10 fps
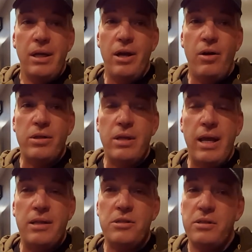You
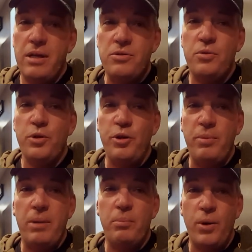know, that's really
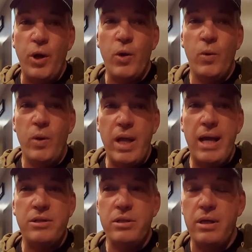been pretty cool,
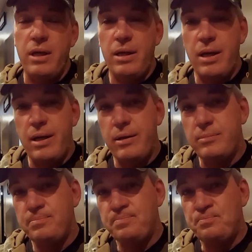actually.
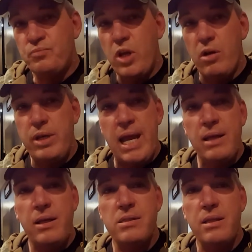You know,
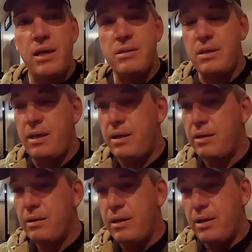Dan Dislatz, he
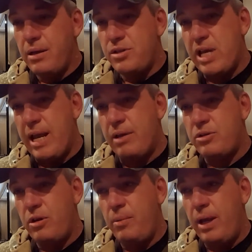shout out
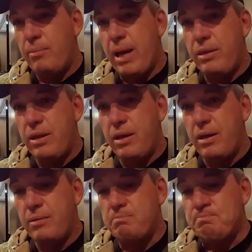to me about
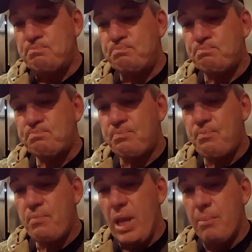the
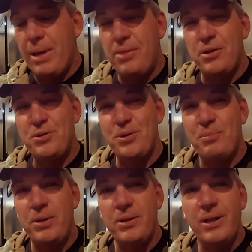
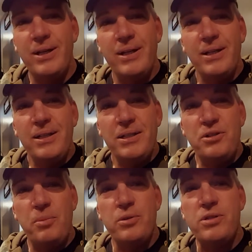triple
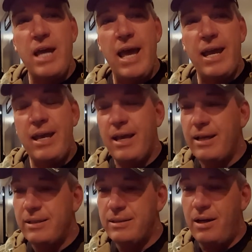stack
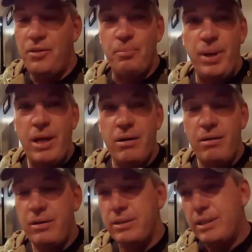on the beer.